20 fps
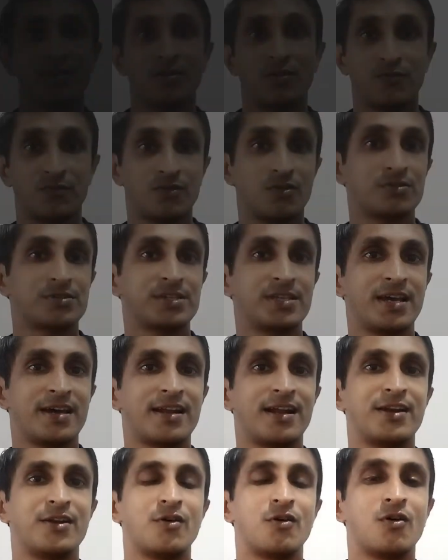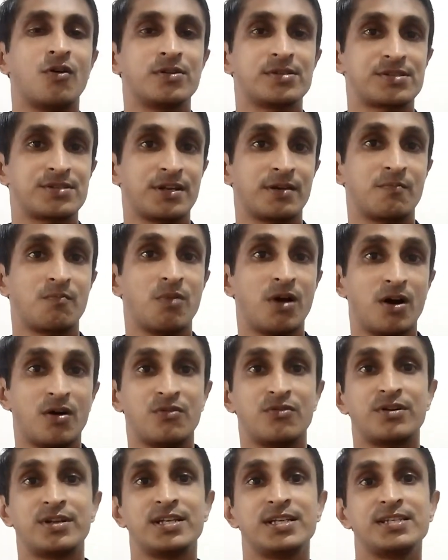Of course, there are no strict
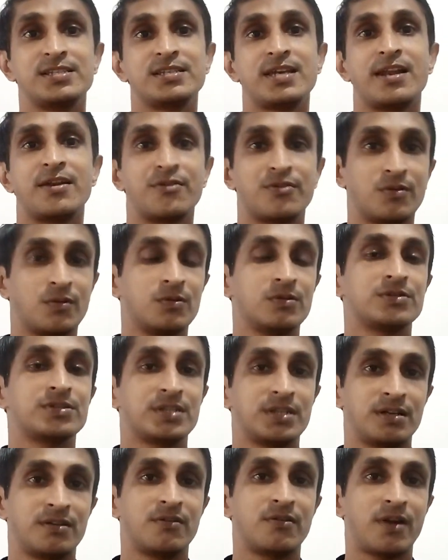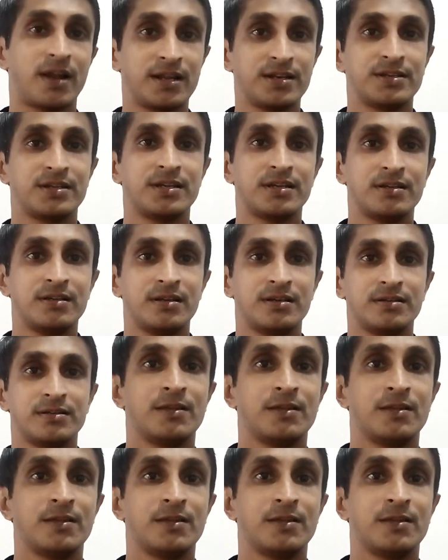boundaries and rules in writing.